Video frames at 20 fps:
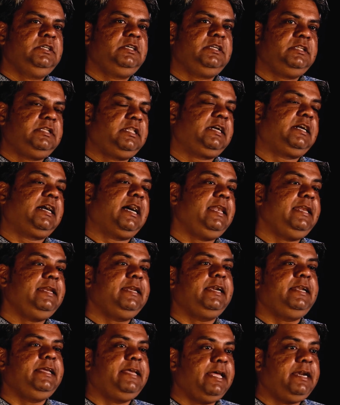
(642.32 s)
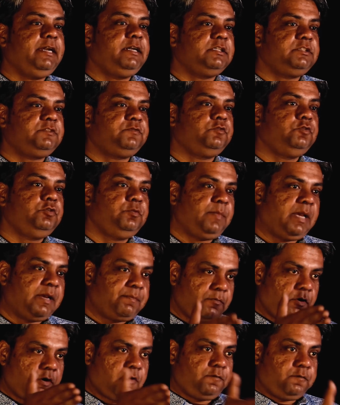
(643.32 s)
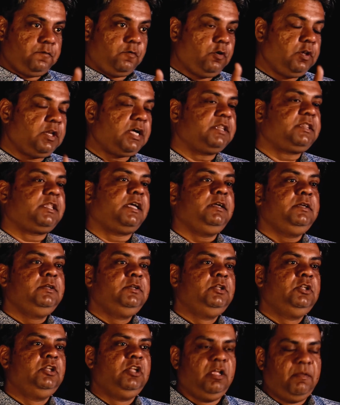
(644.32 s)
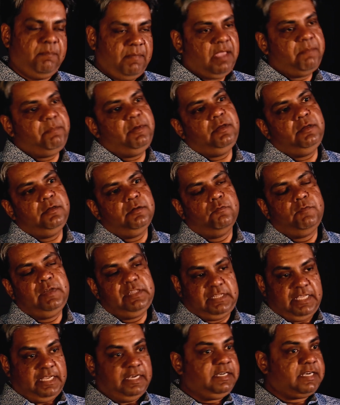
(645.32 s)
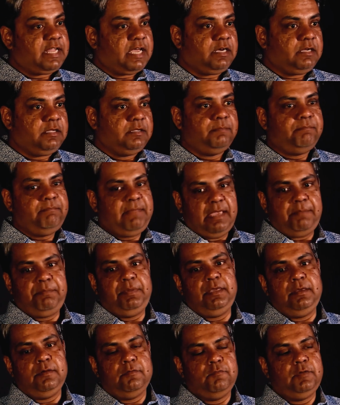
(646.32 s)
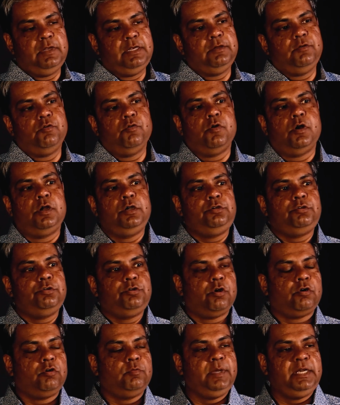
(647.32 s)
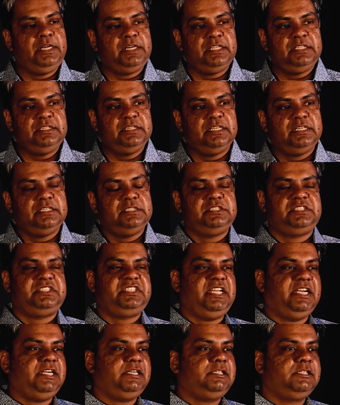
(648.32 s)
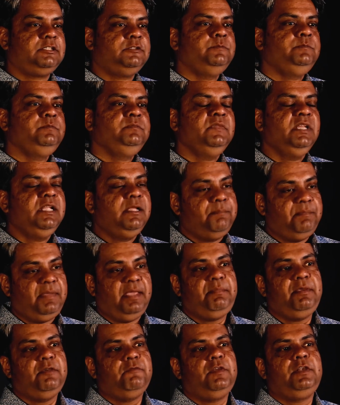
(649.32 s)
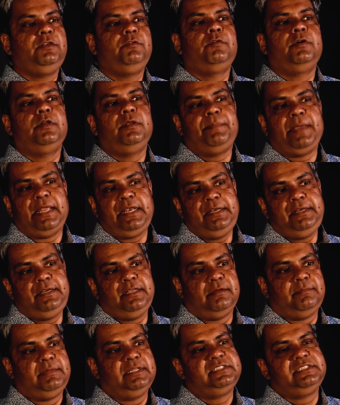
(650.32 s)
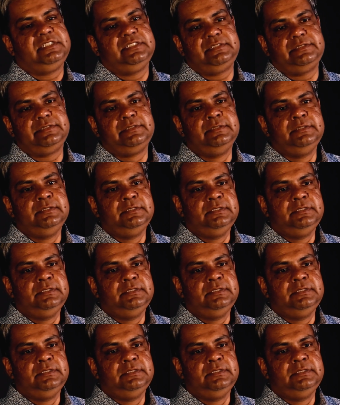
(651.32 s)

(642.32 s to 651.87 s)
the culinary heritage food map of Kolkata, maybe with Intac, maybe we'll go on to documenting the state, maybe we'll go on a pan-India basis,